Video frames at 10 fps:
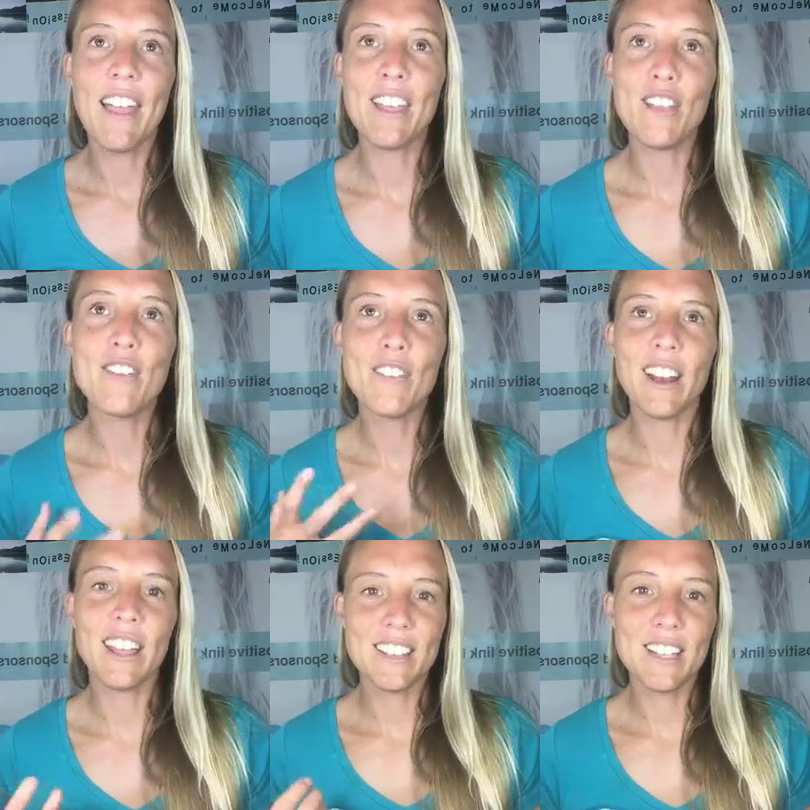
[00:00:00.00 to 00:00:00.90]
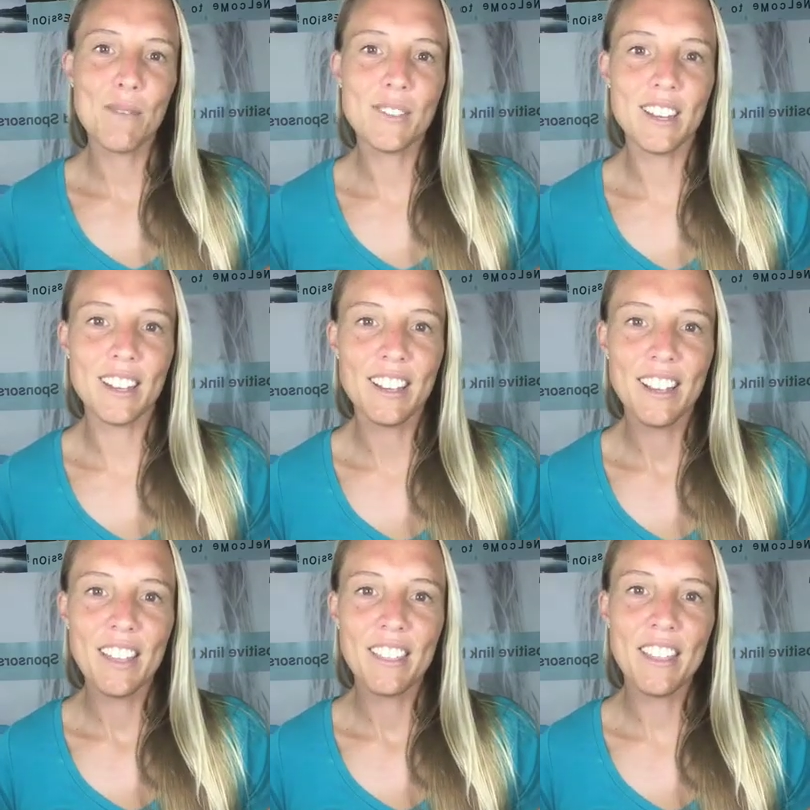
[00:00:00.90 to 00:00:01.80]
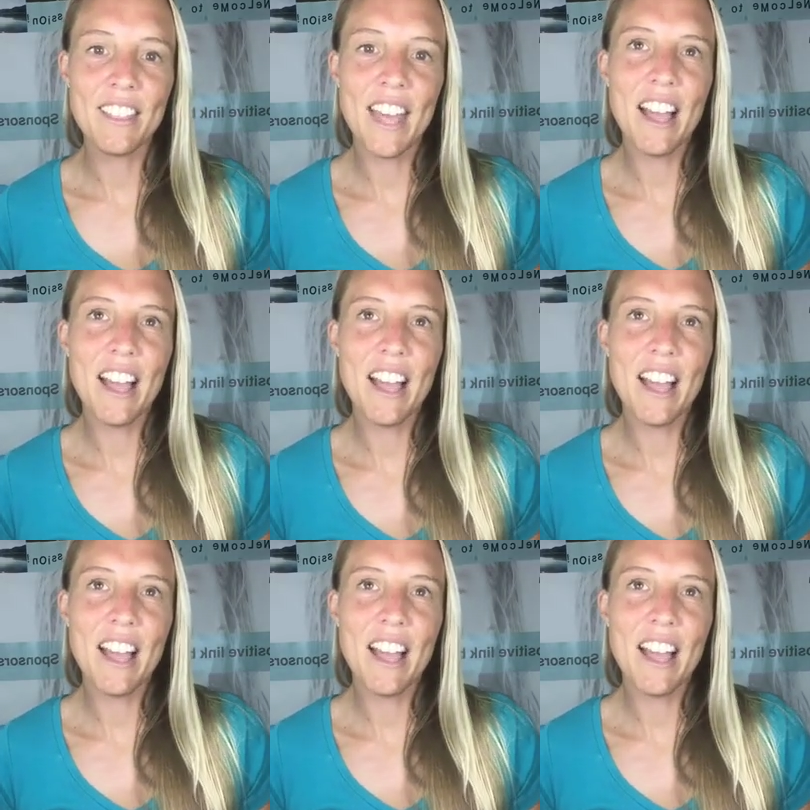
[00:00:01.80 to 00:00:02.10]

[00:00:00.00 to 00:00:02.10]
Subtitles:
and that you've already accepted it, then they